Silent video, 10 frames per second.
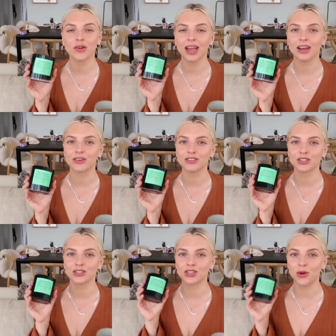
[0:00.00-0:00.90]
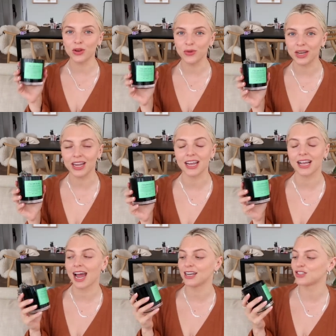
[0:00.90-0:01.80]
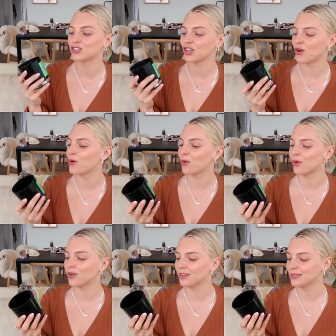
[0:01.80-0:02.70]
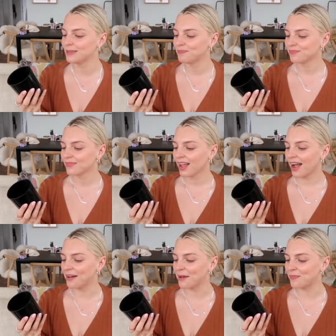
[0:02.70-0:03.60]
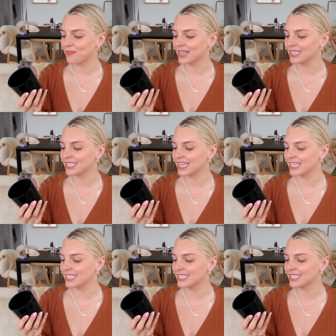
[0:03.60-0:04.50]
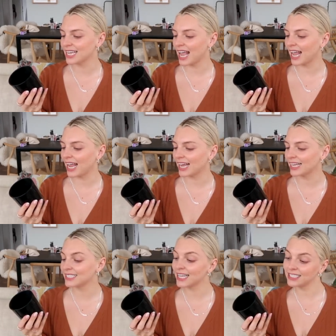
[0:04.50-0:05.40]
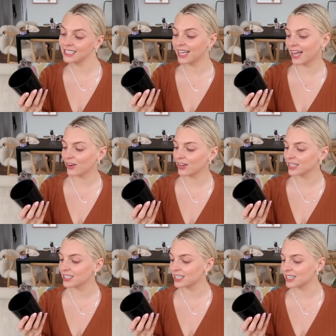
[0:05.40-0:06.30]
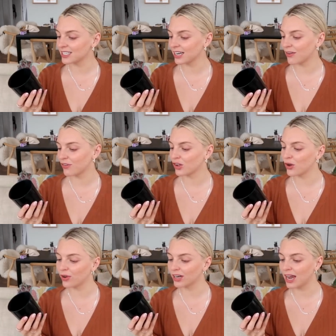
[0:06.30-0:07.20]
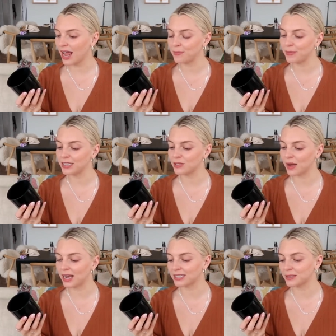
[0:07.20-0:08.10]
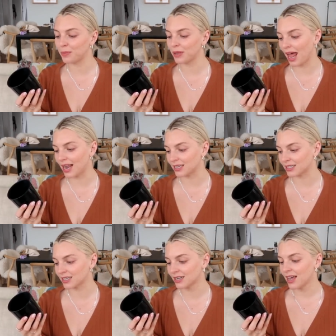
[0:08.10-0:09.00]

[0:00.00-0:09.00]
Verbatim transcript: their candles are so unique and so cool. This is a scented candle consisting of a coconut and beeswax blend